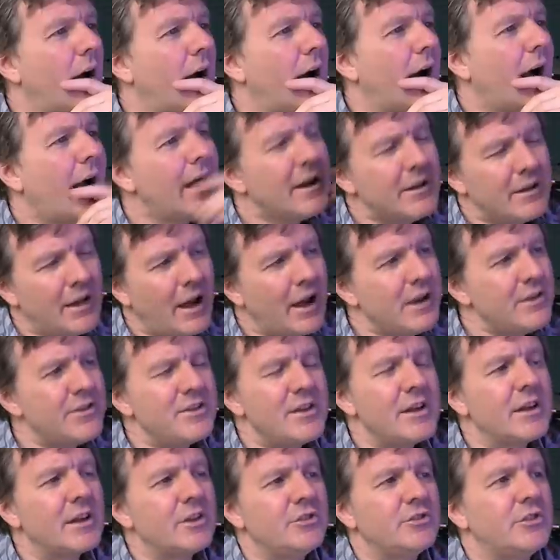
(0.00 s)
I, I
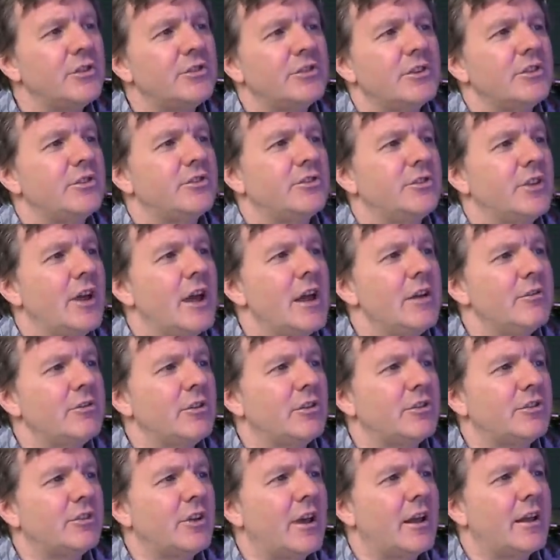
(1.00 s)
think it's a
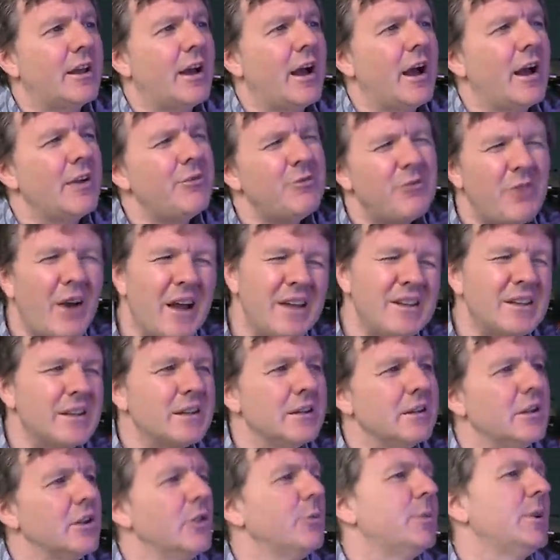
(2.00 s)
disservice, and I find it
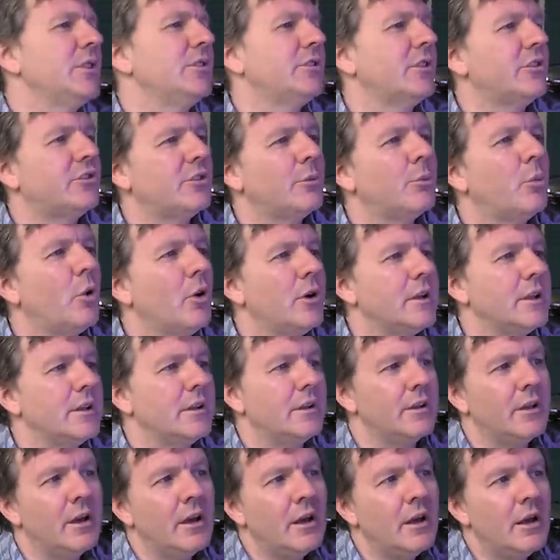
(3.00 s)
a little bit
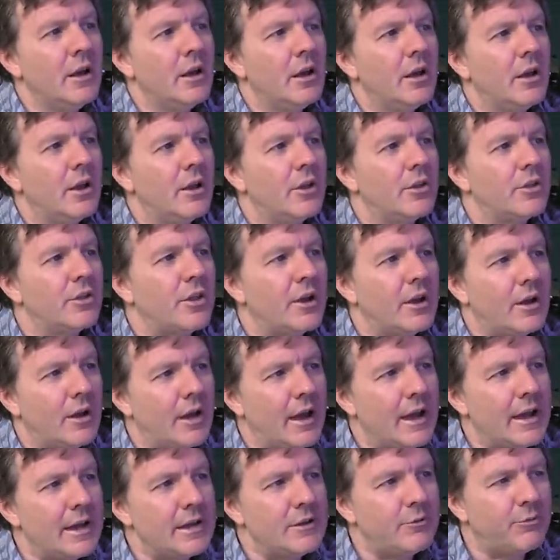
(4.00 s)
disappointing that
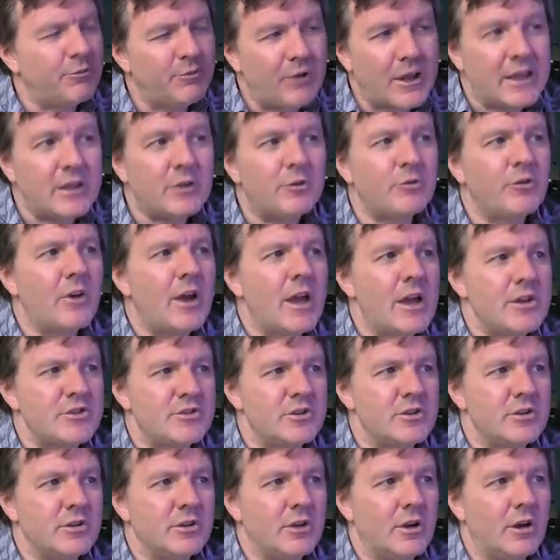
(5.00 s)
a fake
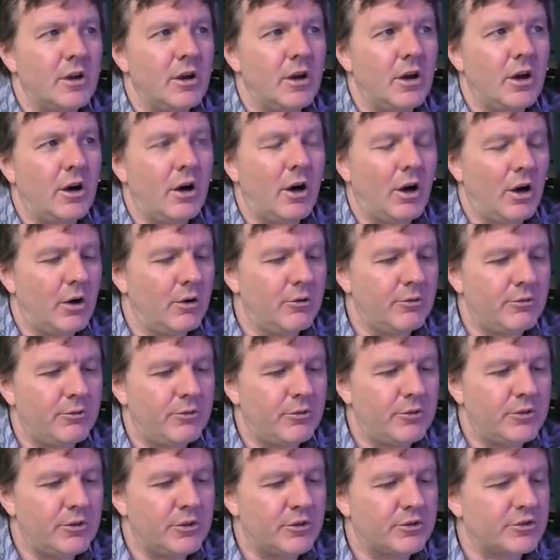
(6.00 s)
version of
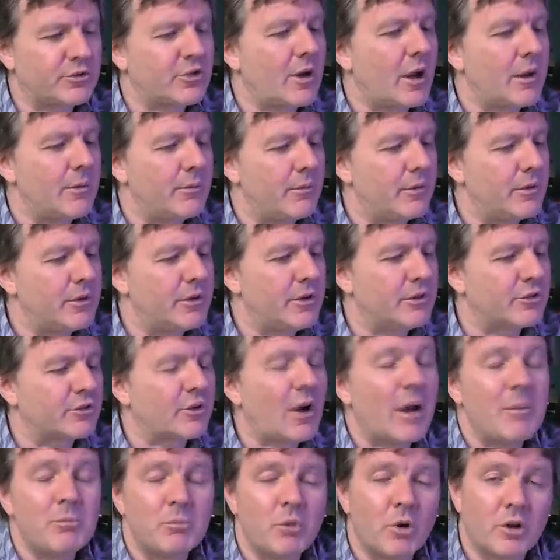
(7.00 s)
the, scrap, the
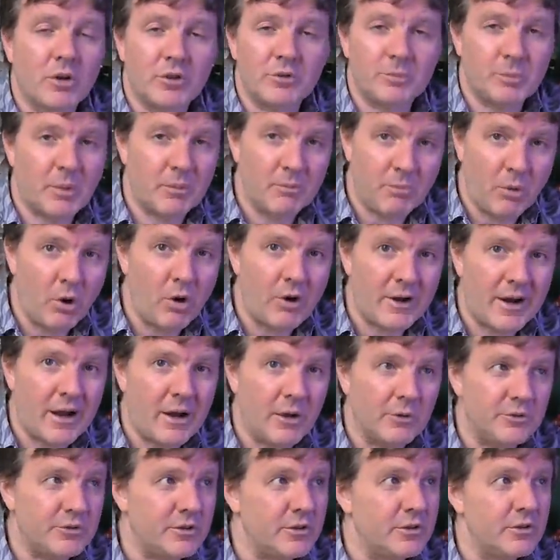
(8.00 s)
scrapbook has been put
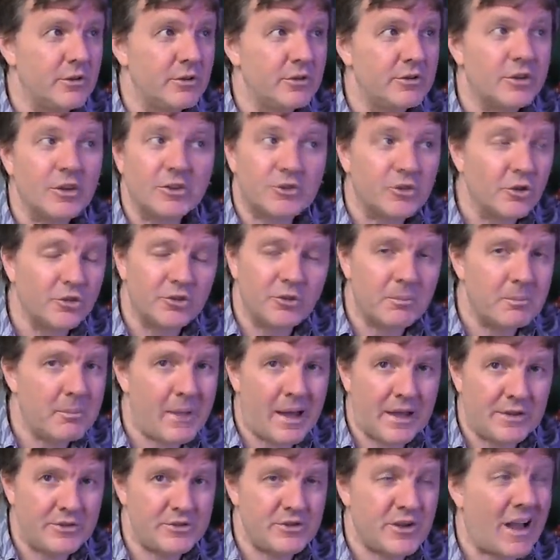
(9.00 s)
out that doesn't
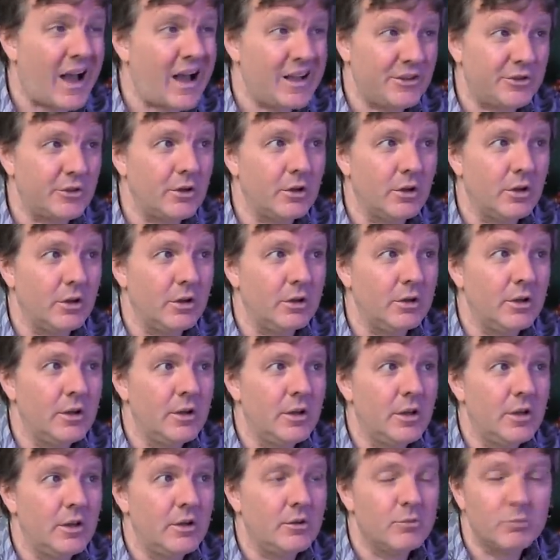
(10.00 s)
match at all
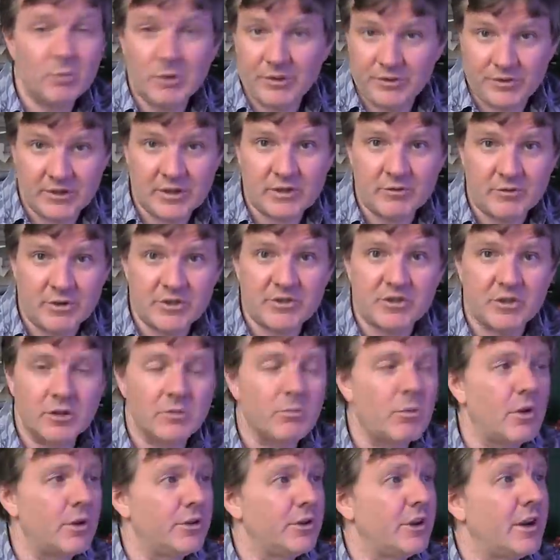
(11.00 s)
with the original
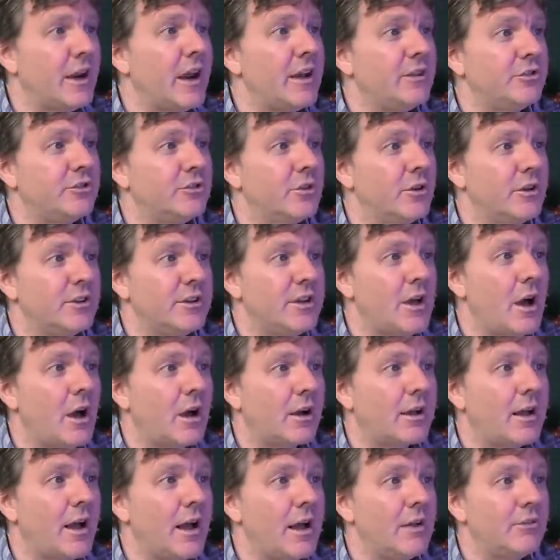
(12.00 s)
one that I saw in the
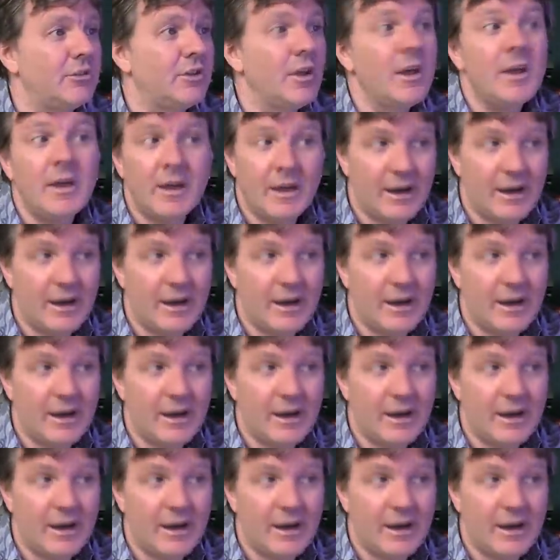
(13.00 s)
archives.